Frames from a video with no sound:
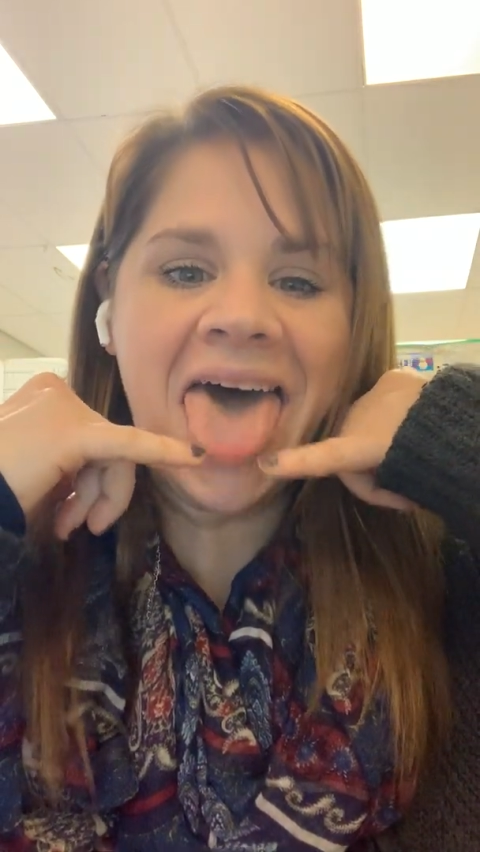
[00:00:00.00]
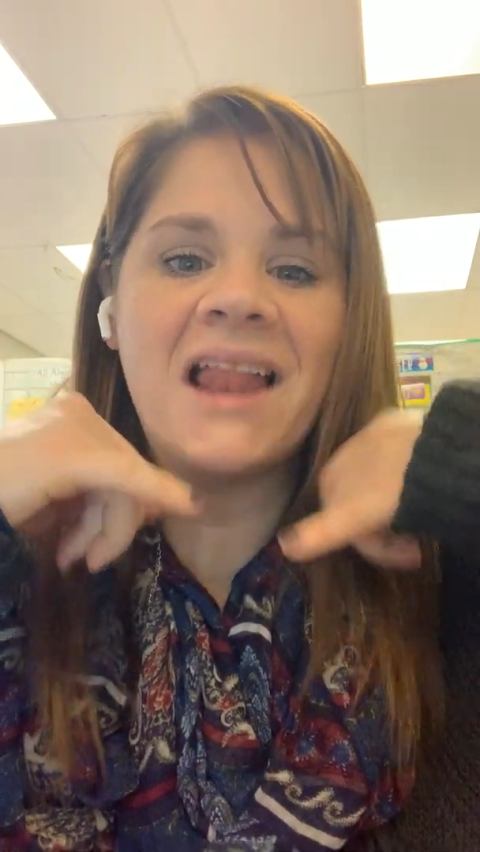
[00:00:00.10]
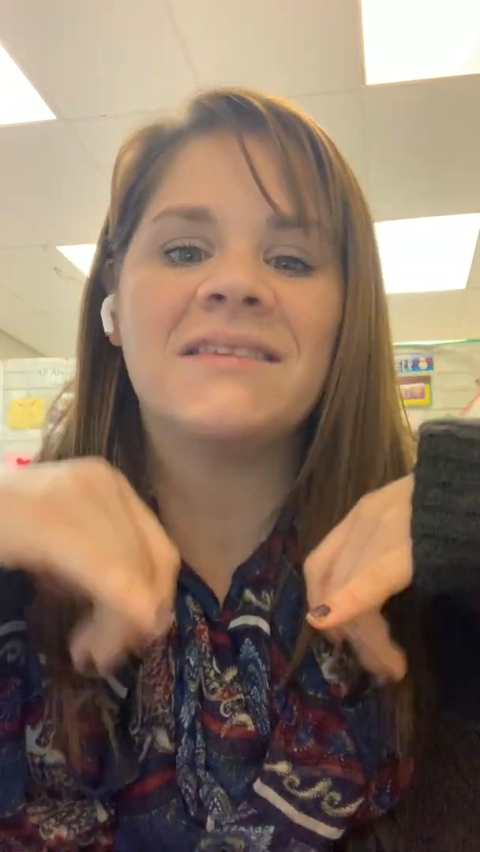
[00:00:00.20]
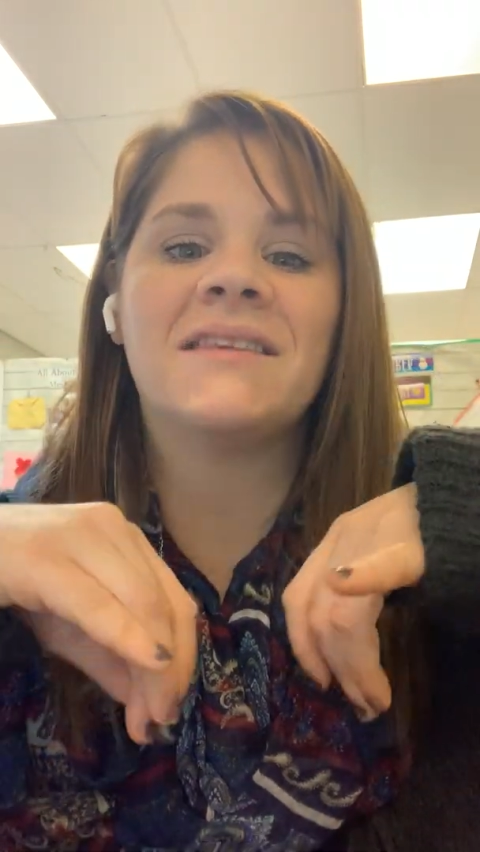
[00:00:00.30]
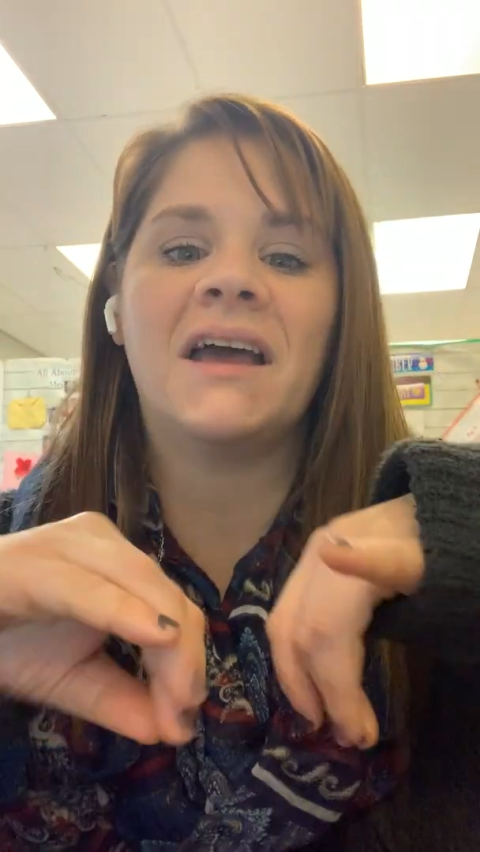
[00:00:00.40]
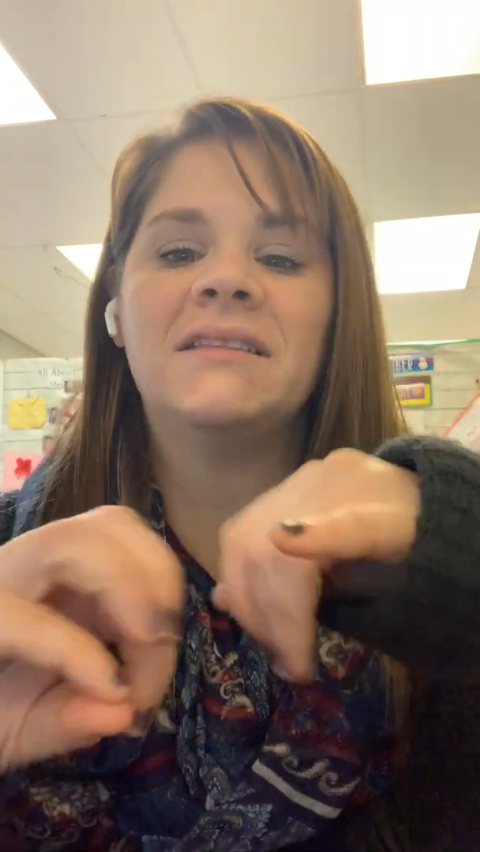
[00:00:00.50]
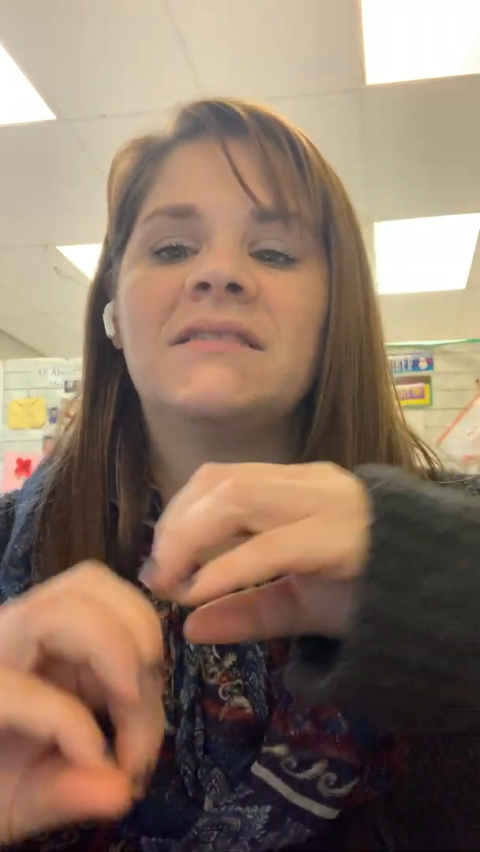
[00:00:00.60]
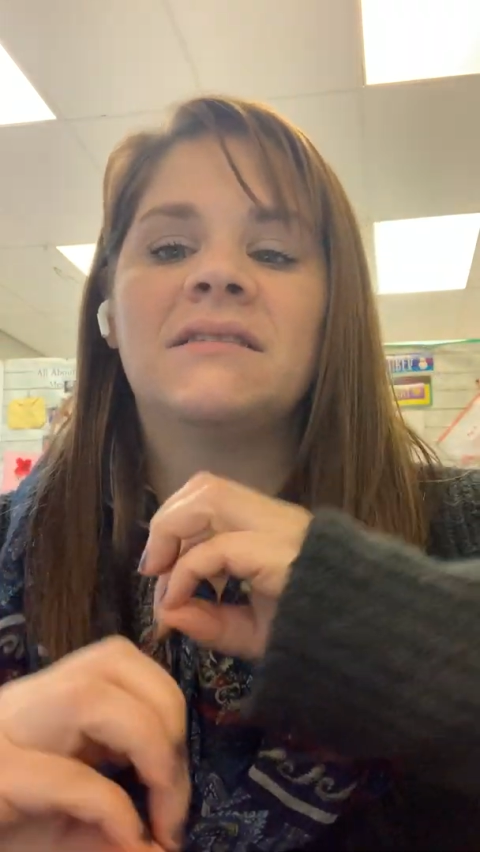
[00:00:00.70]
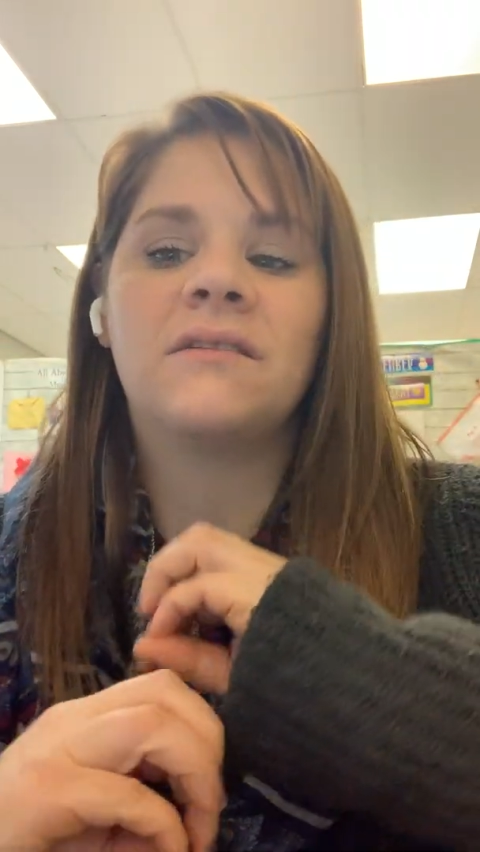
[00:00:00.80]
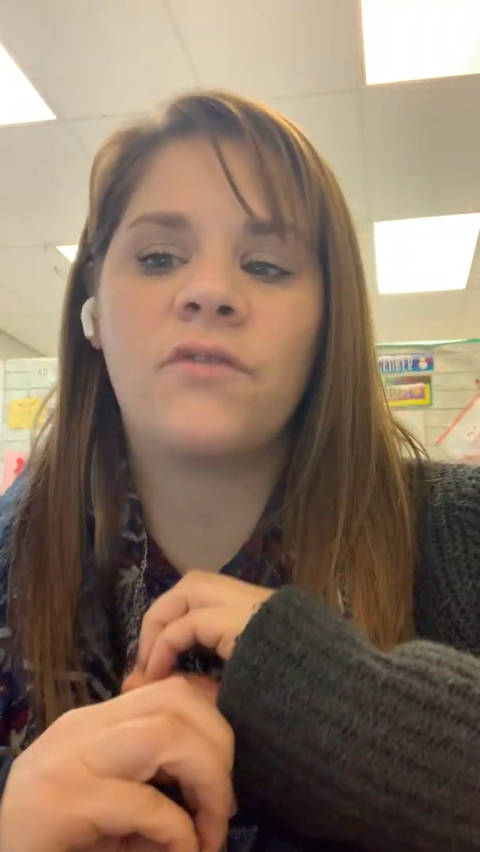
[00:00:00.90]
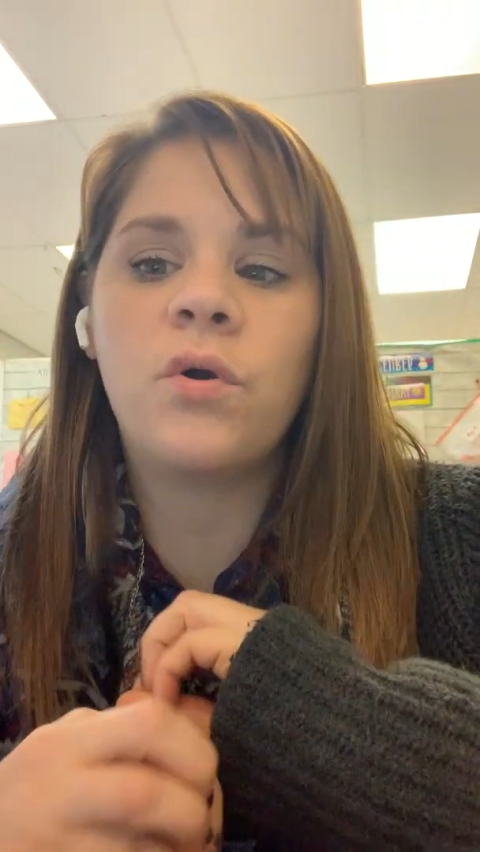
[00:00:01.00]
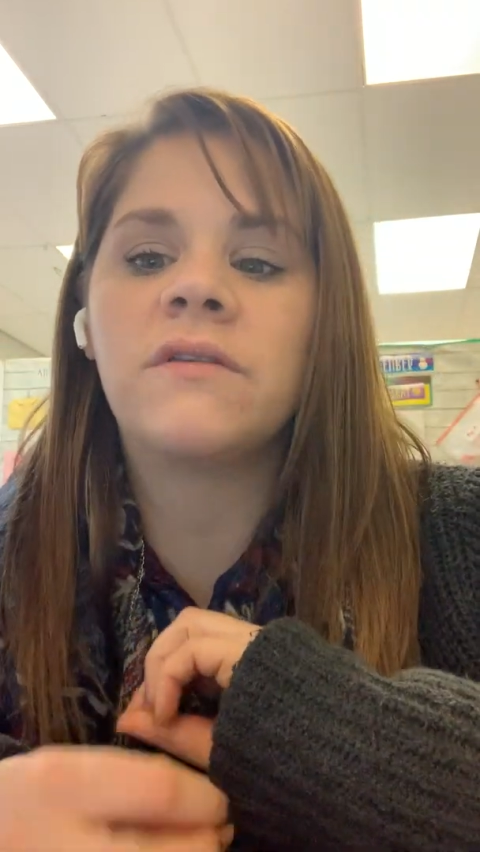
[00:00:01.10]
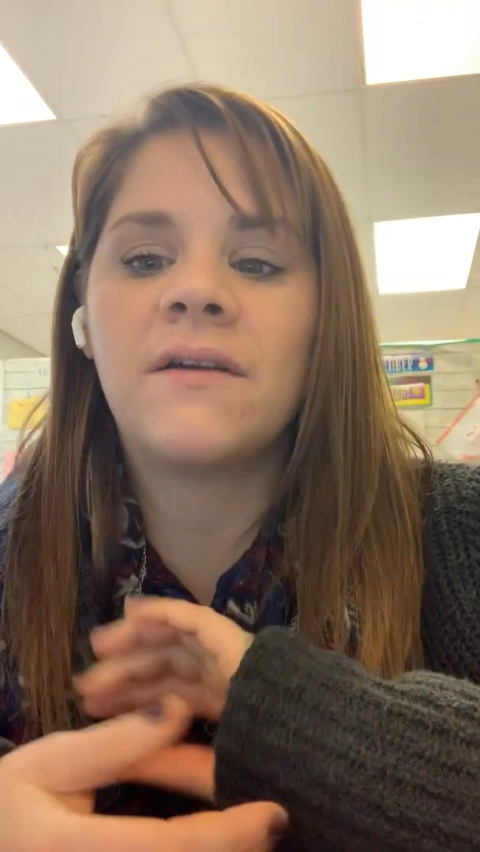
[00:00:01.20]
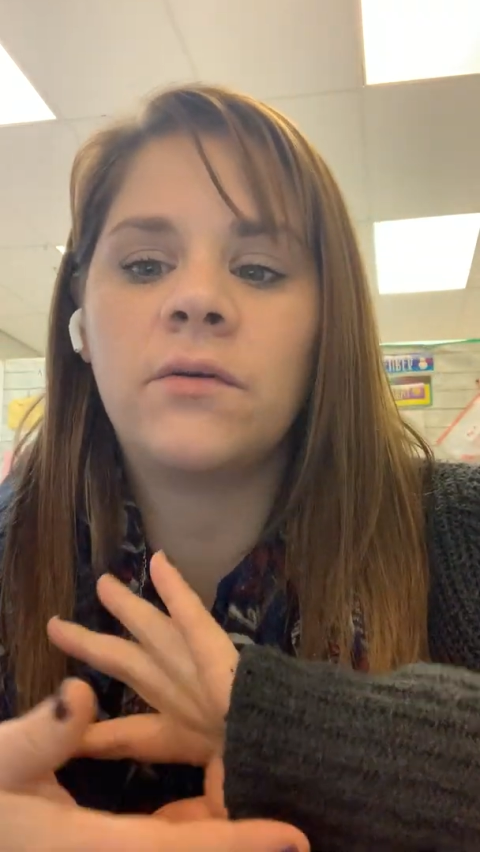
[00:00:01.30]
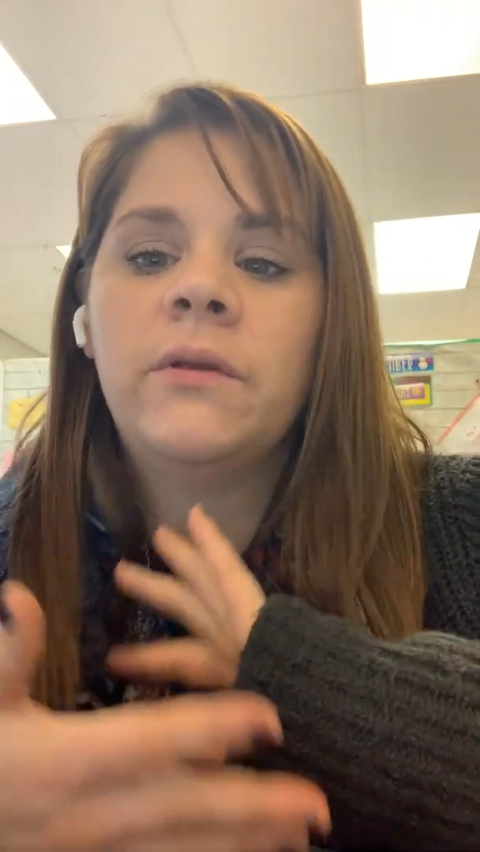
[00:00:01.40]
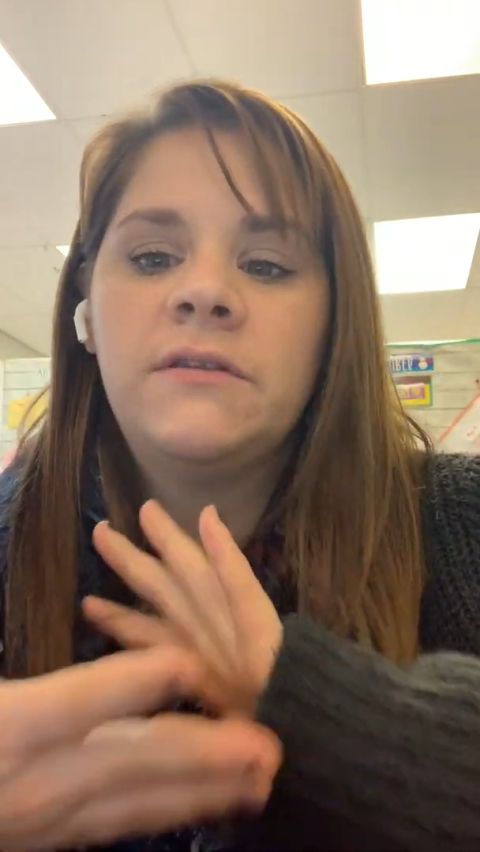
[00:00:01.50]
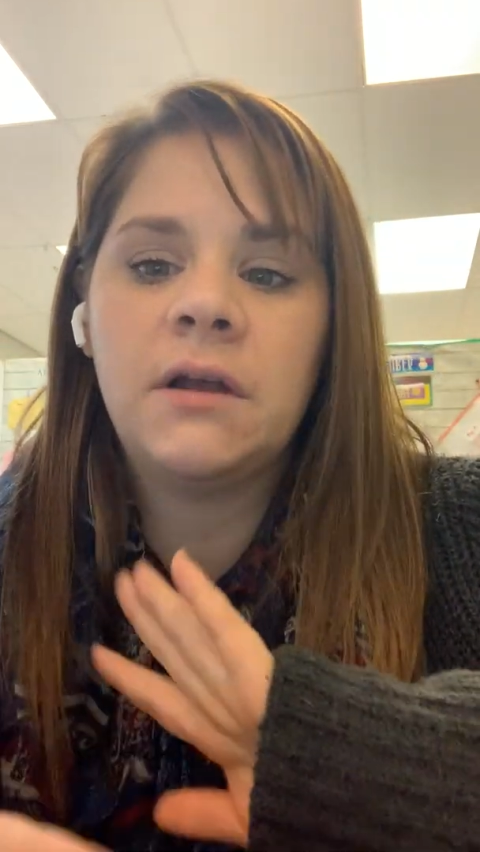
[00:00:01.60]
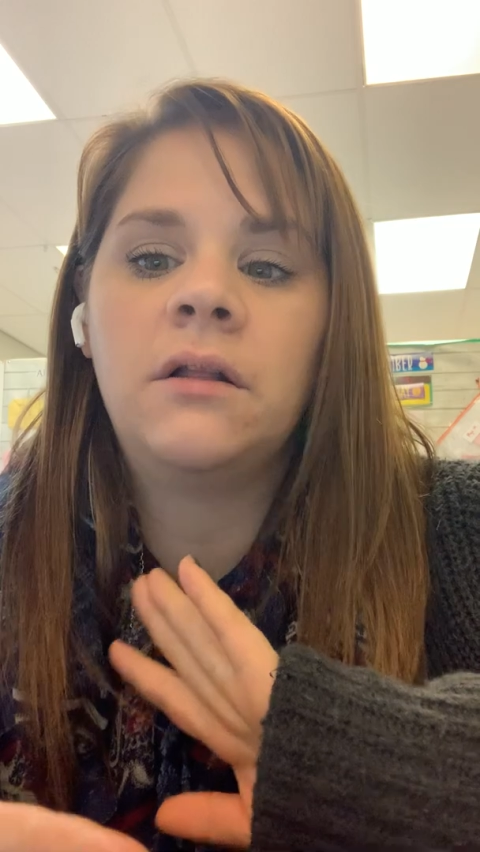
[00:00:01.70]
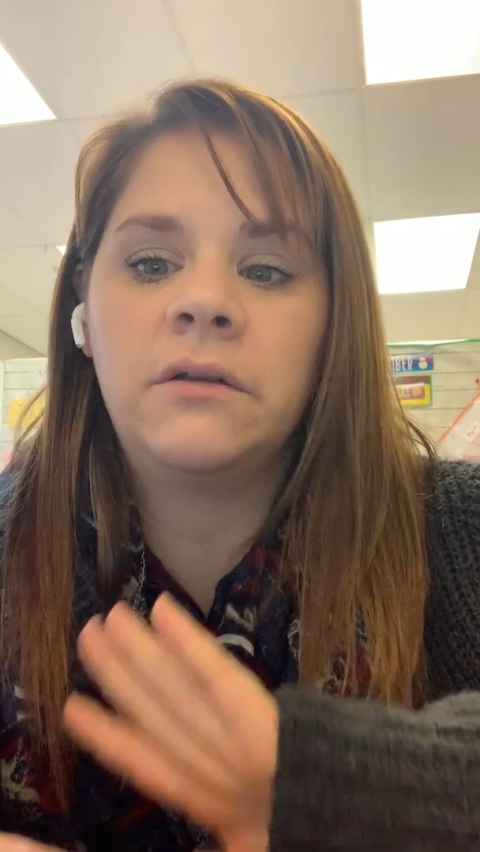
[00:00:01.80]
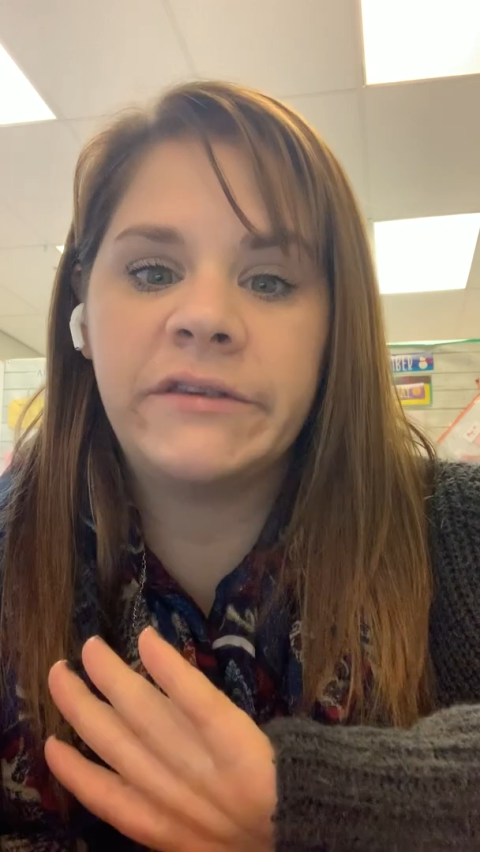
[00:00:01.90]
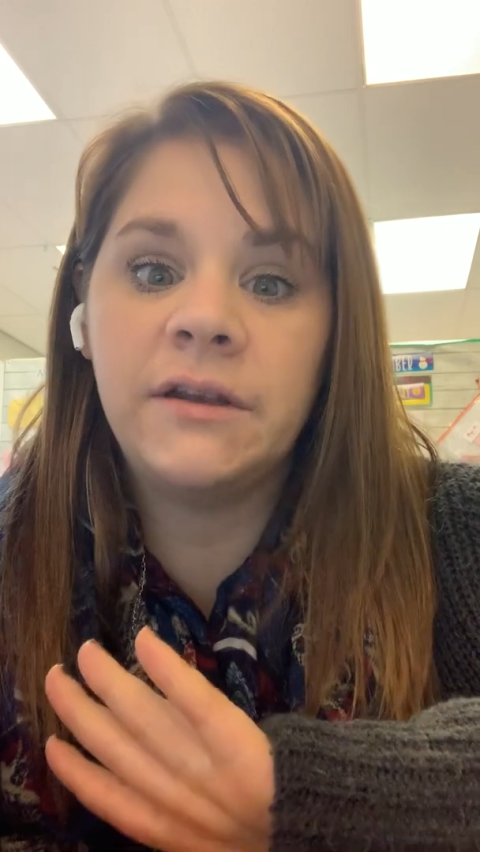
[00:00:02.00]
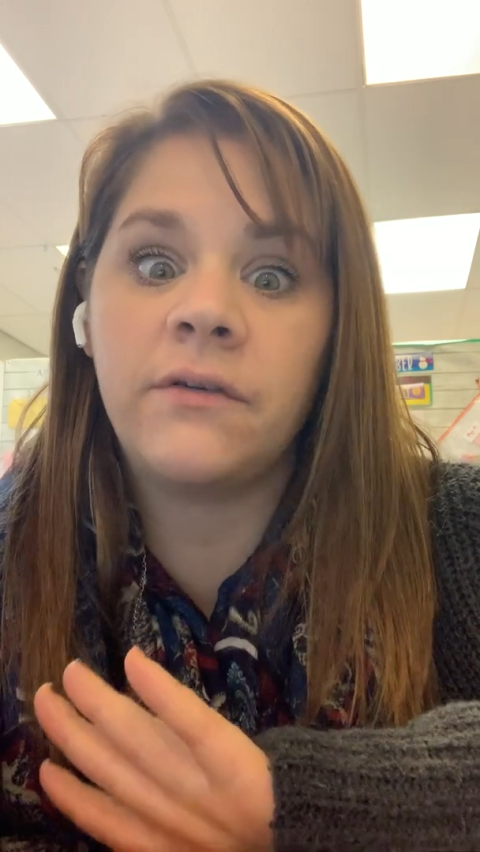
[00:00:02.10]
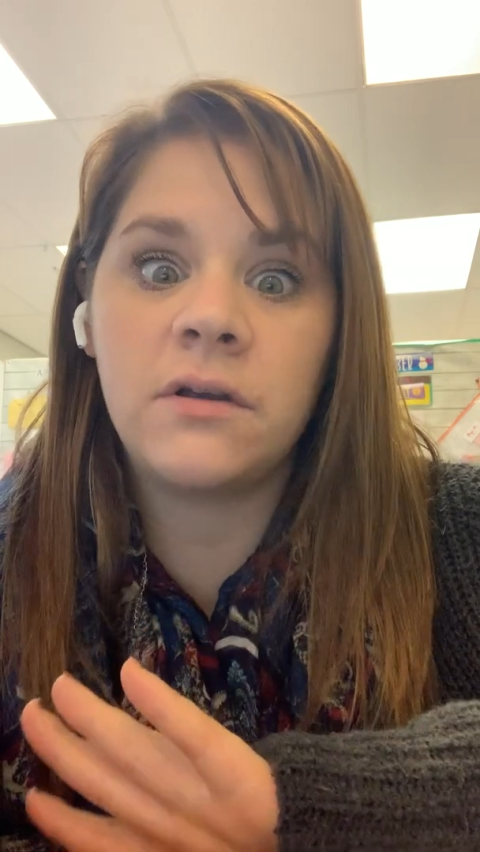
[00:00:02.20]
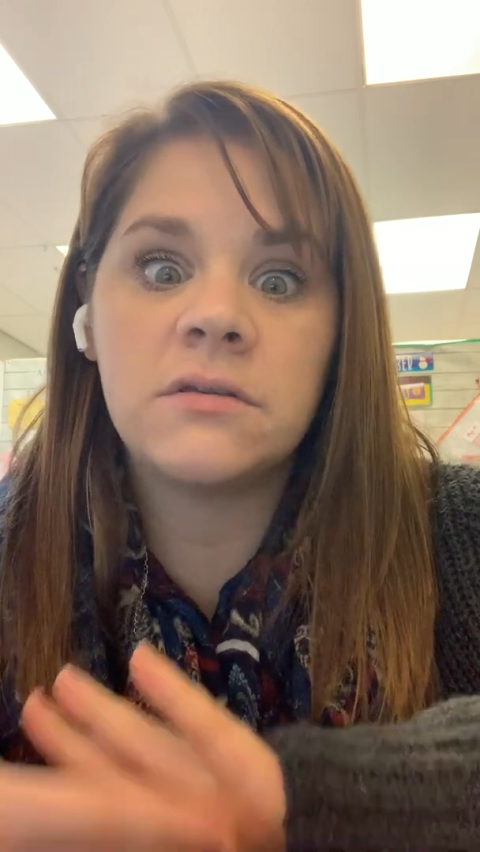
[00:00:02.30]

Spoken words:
The sides, and of course everybody's tongue looks different,